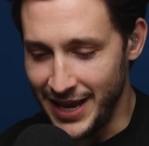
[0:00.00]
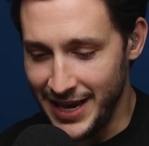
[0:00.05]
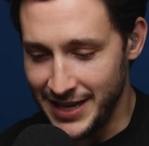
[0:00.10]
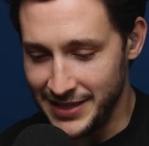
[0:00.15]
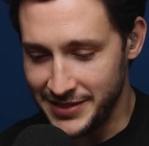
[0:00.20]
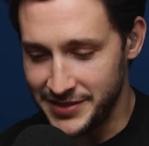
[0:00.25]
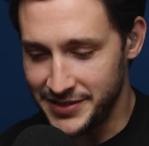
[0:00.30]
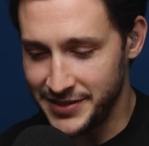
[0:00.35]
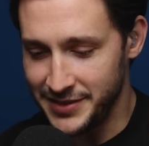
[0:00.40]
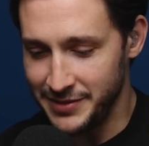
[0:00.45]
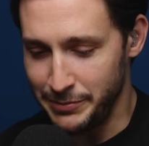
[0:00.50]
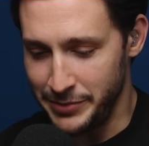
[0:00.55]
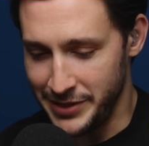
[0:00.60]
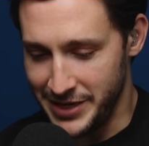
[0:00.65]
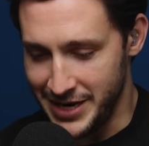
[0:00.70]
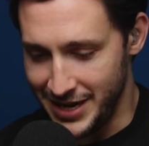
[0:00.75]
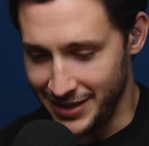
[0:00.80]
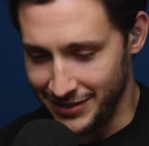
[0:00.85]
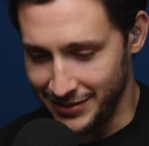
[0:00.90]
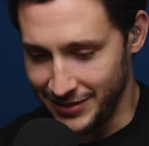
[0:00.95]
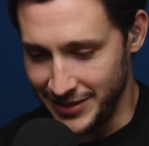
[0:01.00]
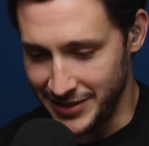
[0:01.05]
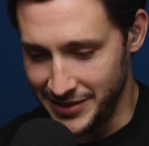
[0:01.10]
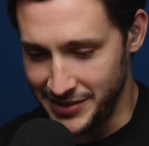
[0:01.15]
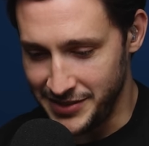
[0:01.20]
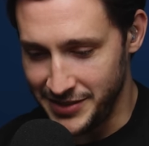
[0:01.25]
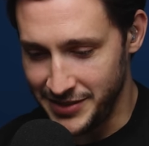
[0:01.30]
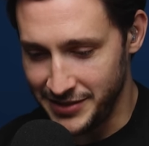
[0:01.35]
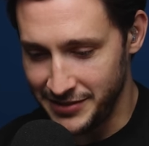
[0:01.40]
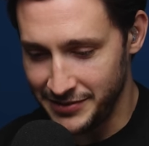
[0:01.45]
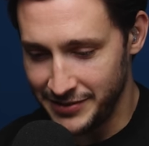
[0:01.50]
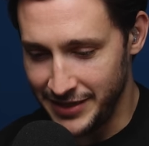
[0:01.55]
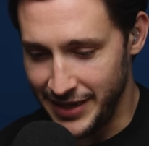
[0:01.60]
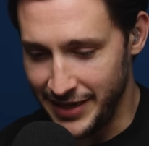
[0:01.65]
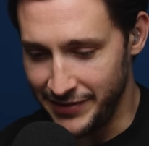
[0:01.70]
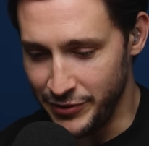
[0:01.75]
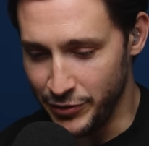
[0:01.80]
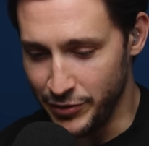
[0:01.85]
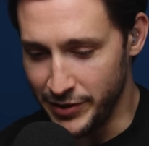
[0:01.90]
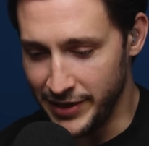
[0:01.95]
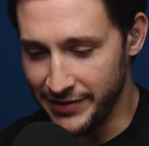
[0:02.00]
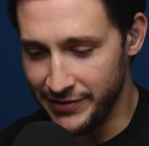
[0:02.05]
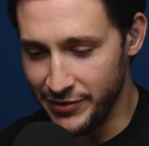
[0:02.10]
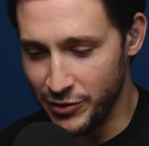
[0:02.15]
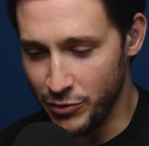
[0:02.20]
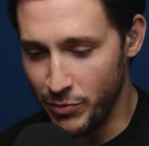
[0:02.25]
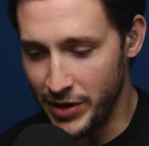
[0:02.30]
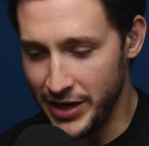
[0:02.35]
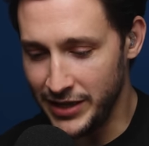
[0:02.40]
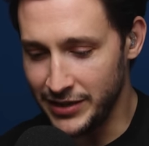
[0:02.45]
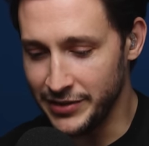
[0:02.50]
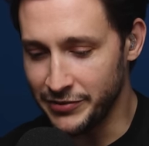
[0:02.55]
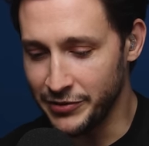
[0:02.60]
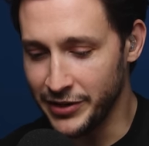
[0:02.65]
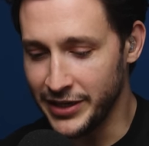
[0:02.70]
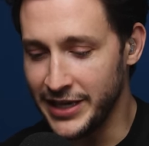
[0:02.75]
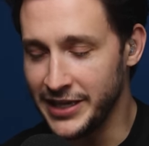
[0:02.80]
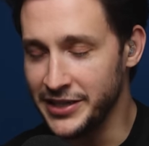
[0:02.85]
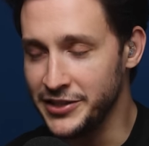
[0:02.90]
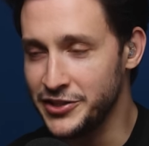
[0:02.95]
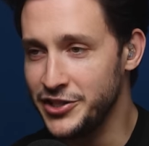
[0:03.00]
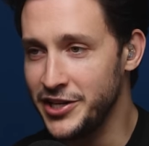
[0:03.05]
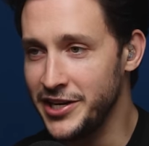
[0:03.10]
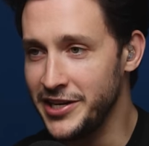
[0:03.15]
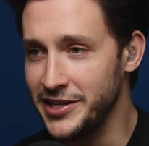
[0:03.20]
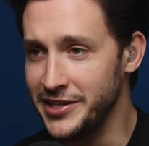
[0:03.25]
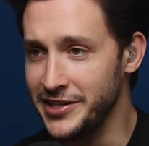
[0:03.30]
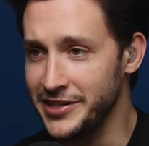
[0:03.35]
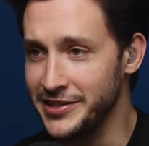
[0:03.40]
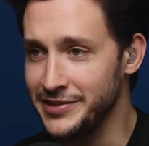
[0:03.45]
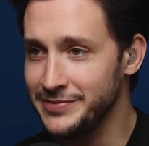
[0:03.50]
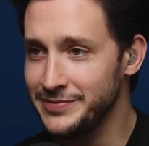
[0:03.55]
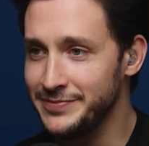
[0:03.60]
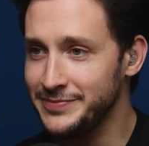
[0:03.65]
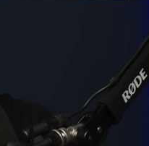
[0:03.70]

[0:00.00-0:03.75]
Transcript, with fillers: last but not least, have you given away Liver King's chain yet?